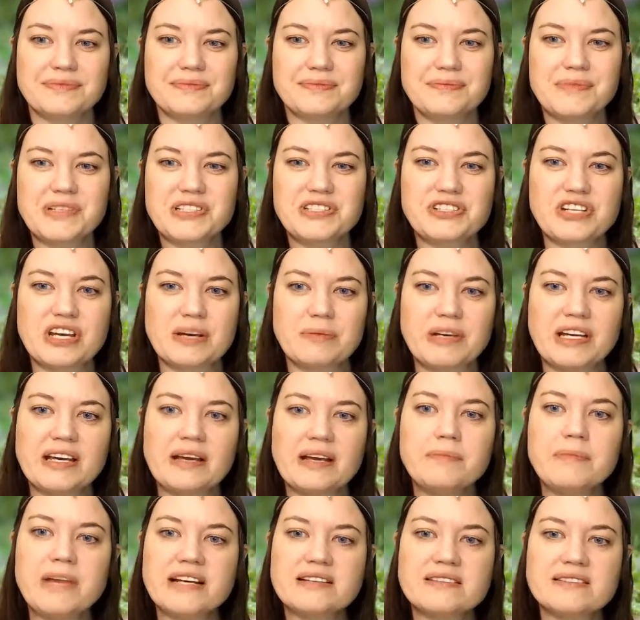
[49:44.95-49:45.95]
Miss
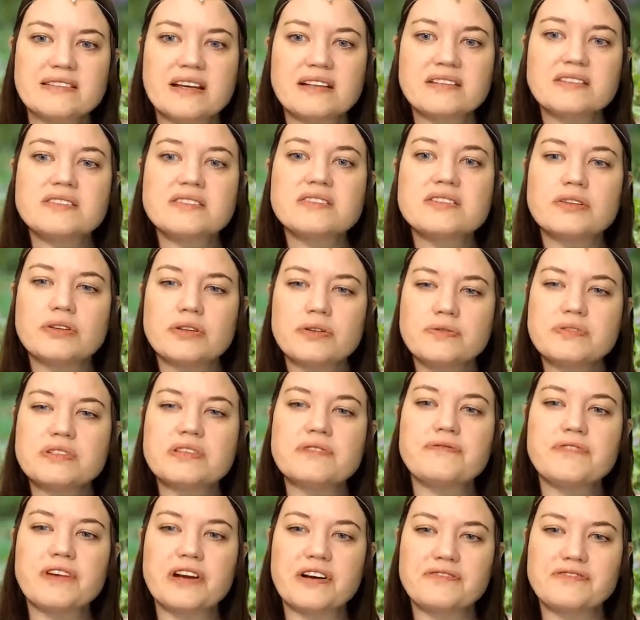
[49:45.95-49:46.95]
Jamie, it makes sense to lose
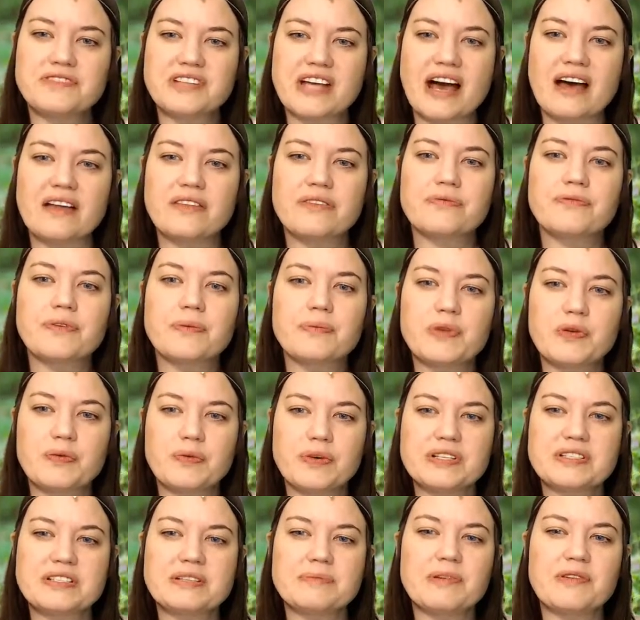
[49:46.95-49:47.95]
the fear of death from the
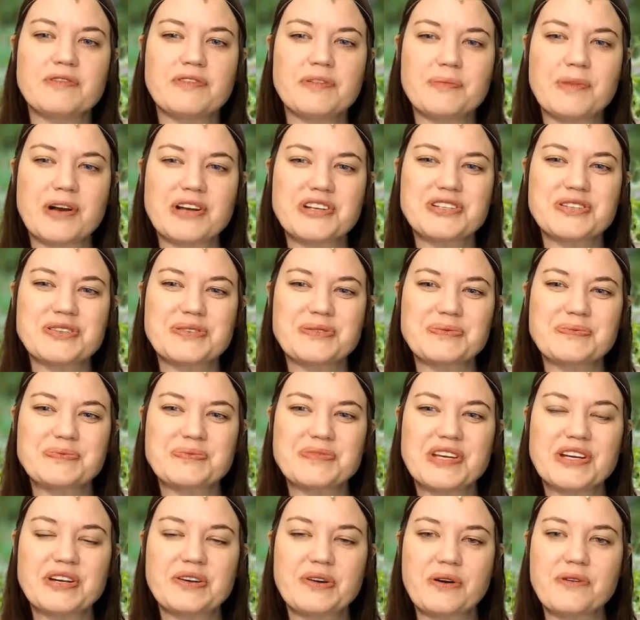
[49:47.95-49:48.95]
wisdom of a
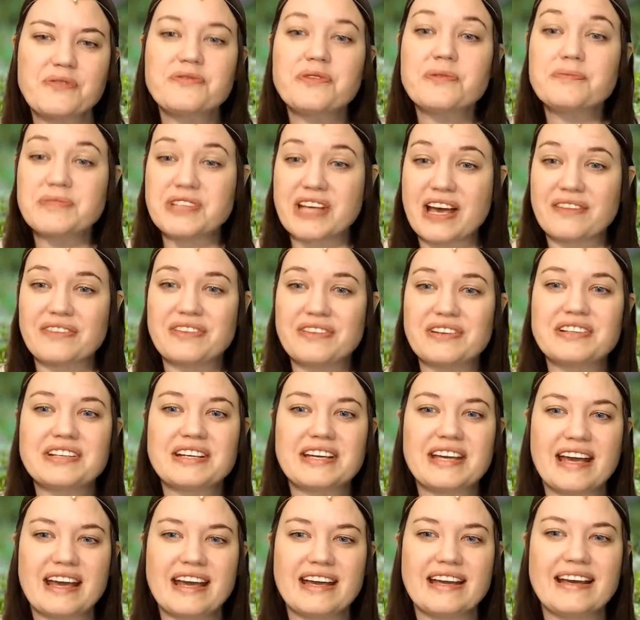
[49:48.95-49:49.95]
mushroom. They grow from death and
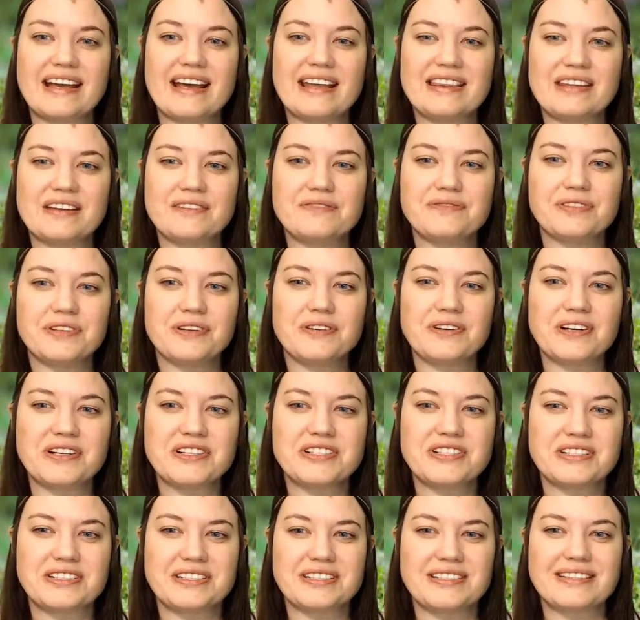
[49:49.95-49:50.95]
decay and then
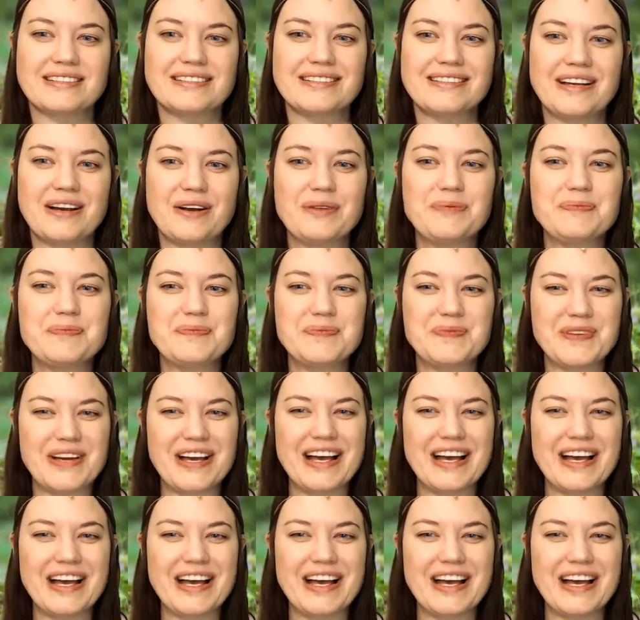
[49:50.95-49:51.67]
flourish. Yep,